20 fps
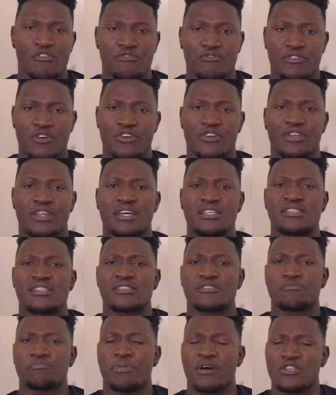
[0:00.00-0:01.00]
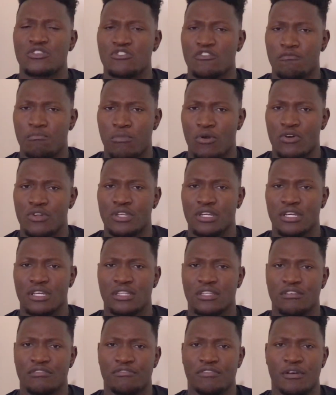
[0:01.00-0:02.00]
very nice. It's part of bonding
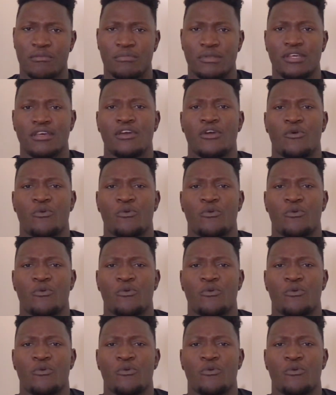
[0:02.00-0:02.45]
in the family.